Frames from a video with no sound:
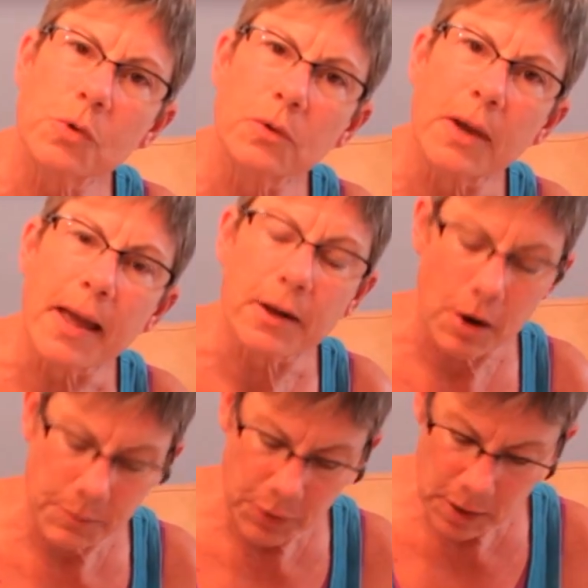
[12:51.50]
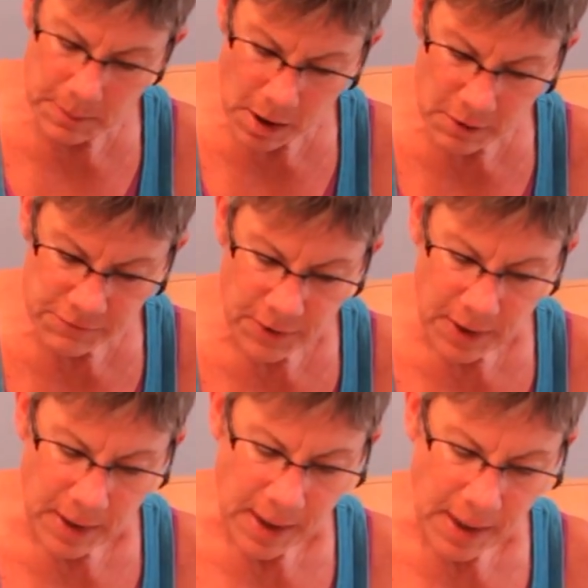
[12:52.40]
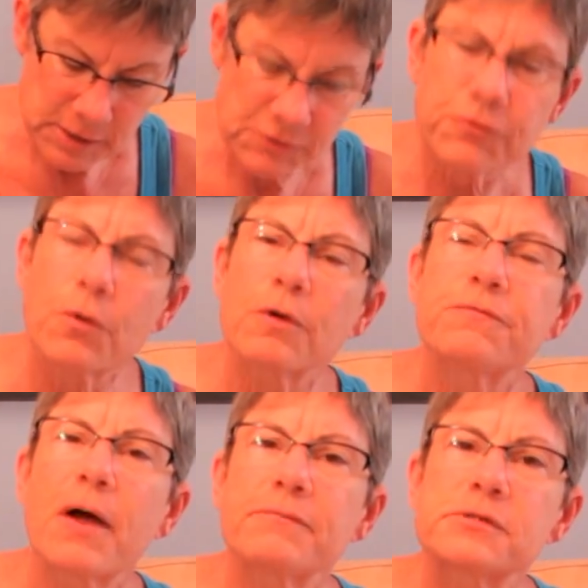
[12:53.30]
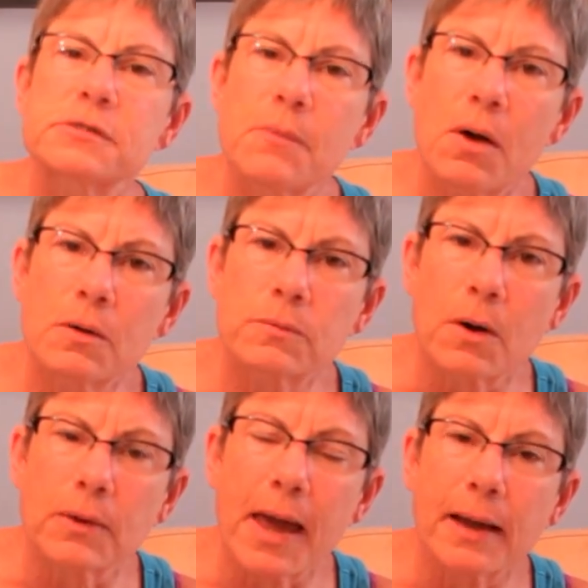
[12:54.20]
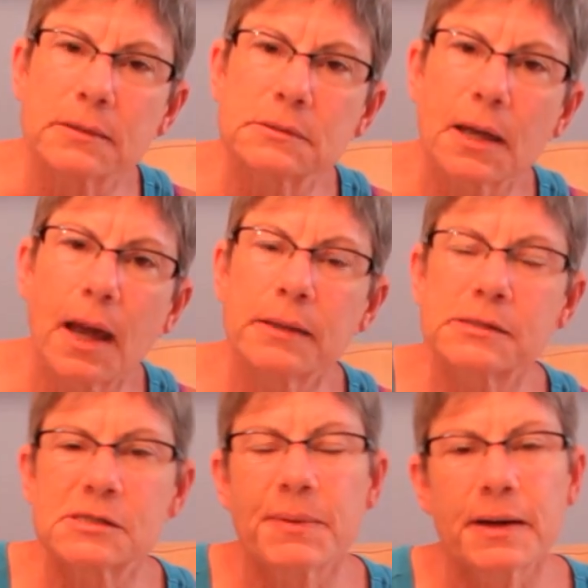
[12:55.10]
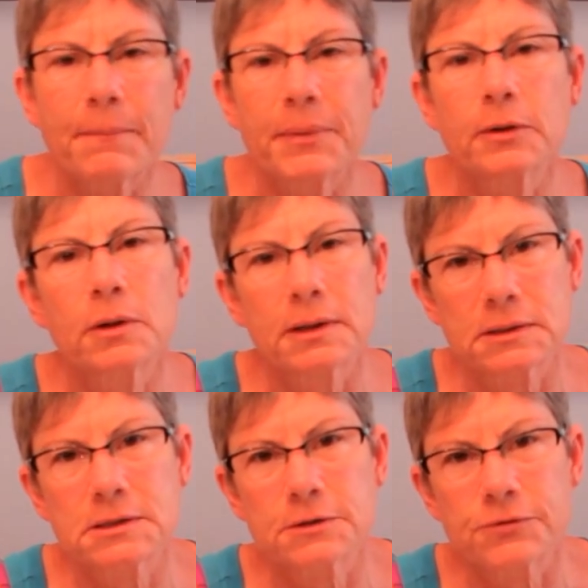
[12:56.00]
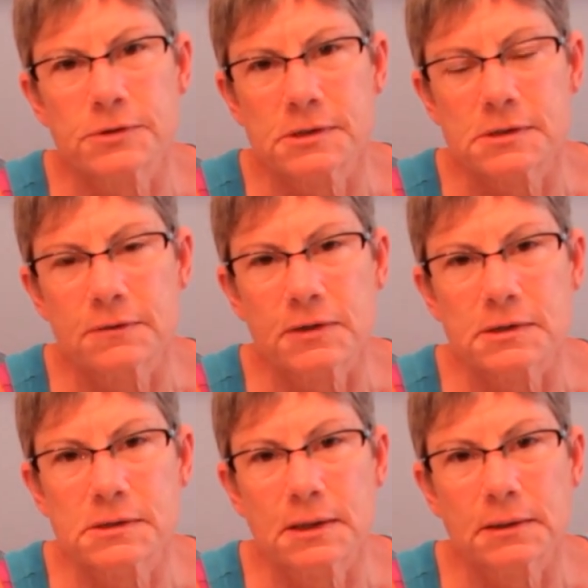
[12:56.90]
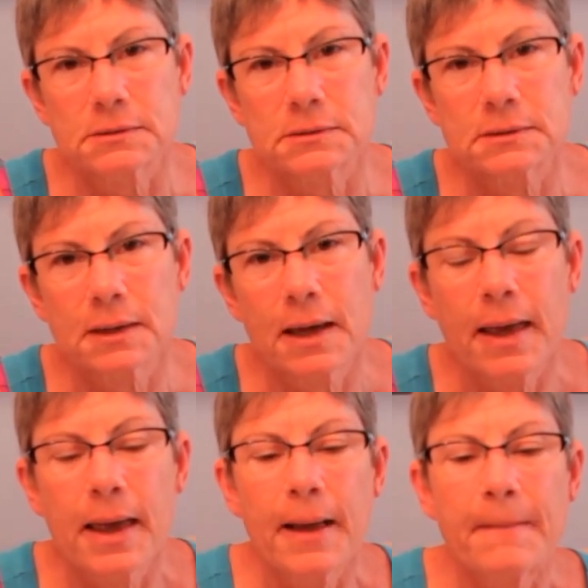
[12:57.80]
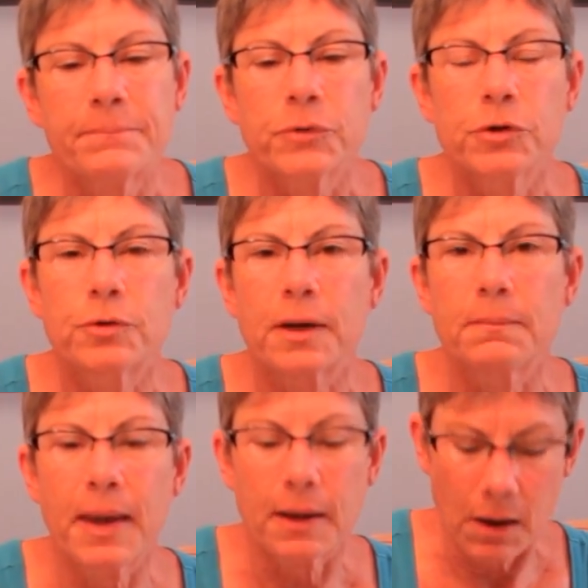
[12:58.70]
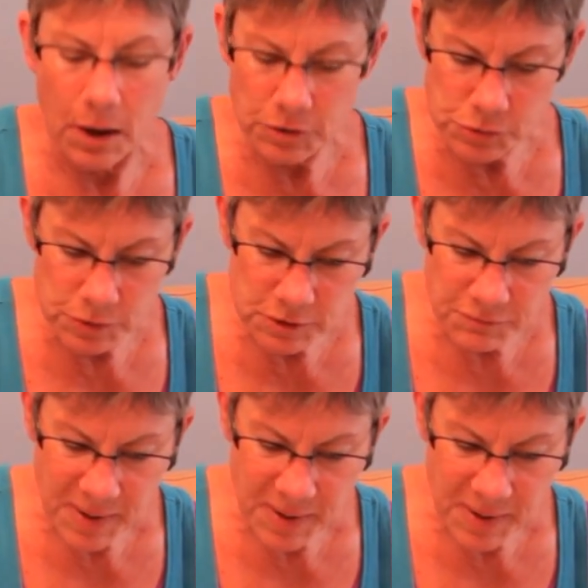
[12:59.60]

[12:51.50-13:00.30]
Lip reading: rolag, or pull them off as 4 or 5 small rolags, and spin up and look at the differences of these things. You can make all sorts of